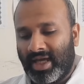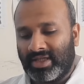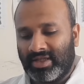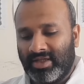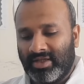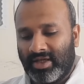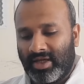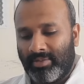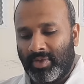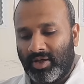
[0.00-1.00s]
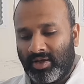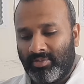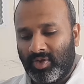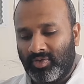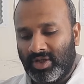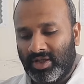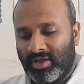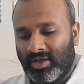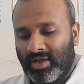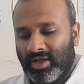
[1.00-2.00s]
acid,
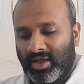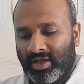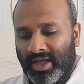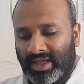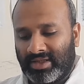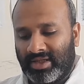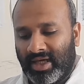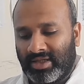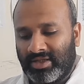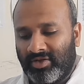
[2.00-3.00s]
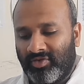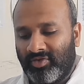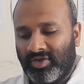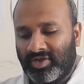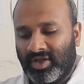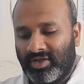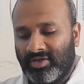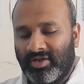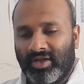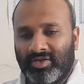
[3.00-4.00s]
ammonia, and lactic acid through the
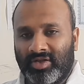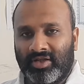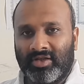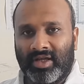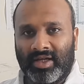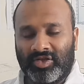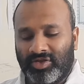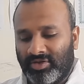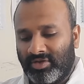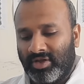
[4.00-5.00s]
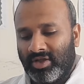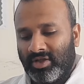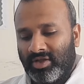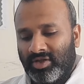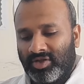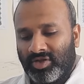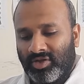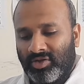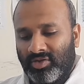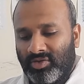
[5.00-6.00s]
sudden action.
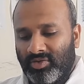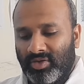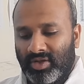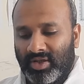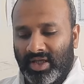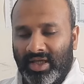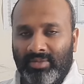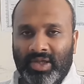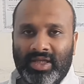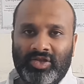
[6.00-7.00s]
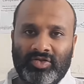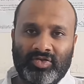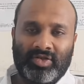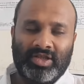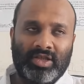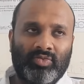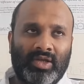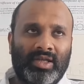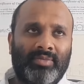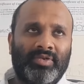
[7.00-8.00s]
So elimination. So this is
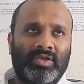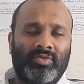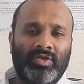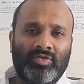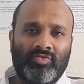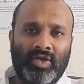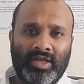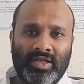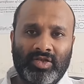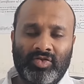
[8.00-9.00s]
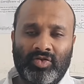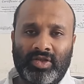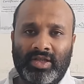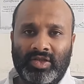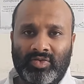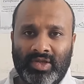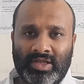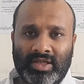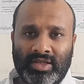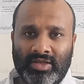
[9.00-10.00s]
what happens when you're running, jogging,
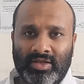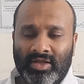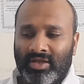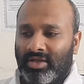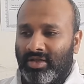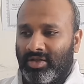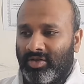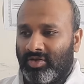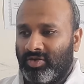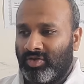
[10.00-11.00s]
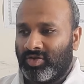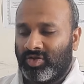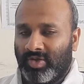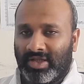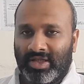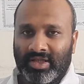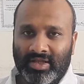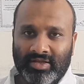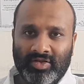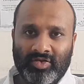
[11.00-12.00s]
sweating. You're sweating,
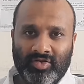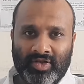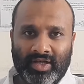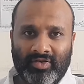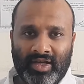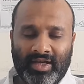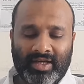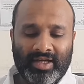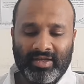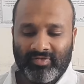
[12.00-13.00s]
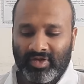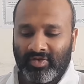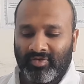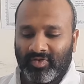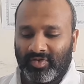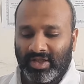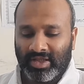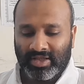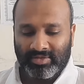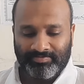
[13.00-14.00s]
and you're kind of like getting rid of all
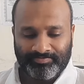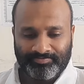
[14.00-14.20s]
the